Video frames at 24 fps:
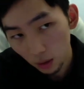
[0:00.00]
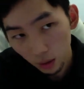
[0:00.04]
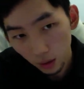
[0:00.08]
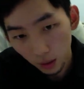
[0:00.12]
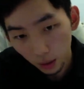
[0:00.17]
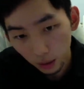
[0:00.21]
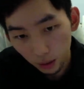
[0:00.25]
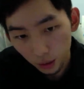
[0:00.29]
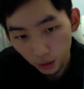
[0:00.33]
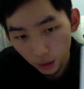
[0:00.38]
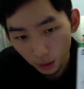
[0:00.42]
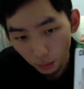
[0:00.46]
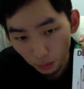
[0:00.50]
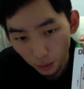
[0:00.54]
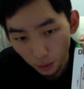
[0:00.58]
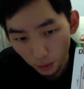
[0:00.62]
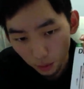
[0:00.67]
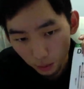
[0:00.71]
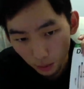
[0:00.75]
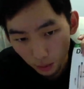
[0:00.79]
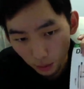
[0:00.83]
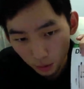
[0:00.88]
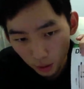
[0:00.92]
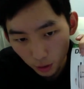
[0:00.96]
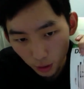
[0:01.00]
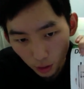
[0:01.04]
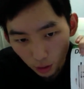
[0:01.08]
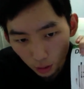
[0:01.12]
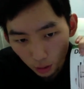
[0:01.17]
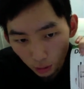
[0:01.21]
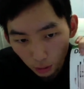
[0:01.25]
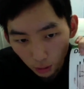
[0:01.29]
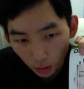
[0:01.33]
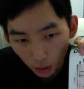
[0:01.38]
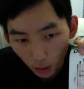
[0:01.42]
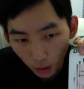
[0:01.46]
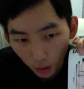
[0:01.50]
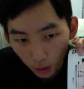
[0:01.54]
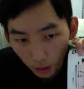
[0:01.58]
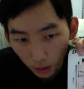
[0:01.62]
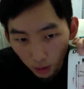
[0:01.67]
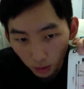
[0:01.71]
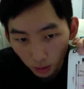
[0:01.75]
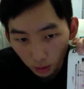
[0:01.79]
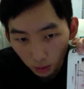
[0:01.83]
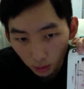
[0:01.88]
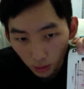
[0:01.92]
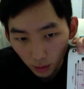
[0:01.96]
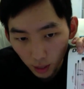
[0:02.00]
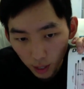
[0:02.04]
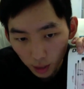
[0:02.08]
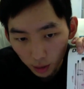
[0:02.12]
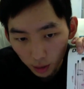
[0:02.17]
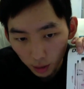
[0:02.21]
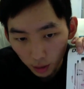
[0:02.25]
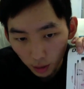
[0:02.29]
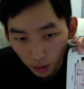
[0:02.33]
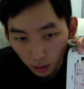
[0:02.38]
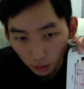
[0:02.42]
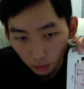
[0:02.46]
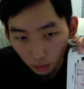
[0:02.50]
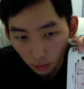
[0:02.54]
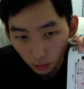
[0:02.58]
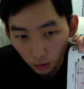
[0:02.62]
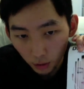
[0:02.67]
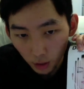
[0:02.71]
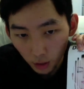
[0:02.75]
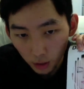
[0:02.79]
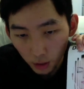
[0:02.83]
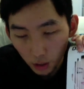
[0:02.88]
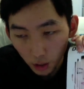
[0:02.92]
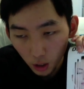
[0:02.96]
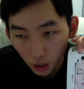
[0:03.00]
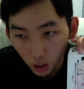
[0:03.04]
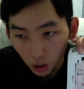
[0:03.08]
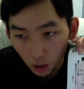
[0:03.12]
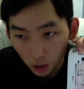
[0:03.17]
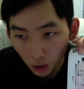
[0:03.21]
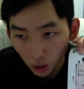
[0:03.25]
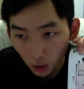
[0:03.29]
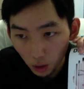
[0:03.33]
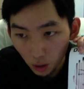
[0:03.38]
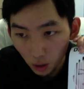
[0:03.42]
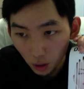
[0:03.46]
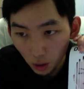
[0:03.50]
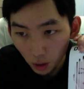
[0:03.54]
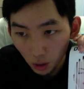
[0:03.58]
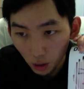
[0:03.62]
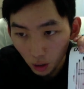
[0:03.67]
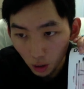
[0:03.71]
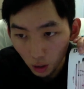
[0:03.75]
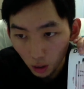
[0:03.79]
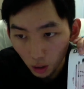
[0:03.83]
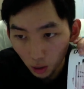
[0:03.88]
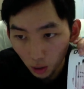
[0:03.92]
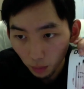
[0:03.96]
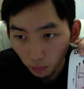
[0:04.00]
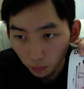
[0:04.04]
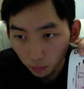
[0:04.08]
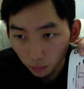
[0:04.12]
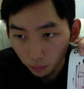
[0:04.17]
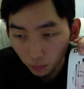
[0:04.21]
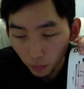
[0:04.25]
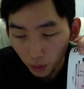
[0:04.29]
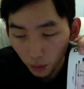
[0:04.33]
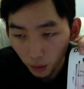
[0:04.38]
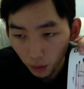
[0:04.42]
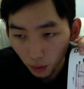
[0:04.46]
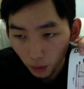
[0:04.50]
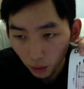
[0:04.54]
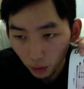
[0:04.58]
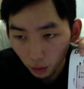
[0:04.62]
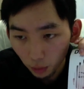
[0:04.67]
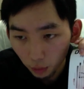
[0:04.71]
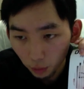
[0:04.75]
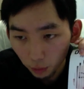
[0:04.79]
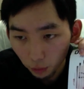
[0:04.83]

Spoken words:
like symptoms in general, like acne, rosacea. A lot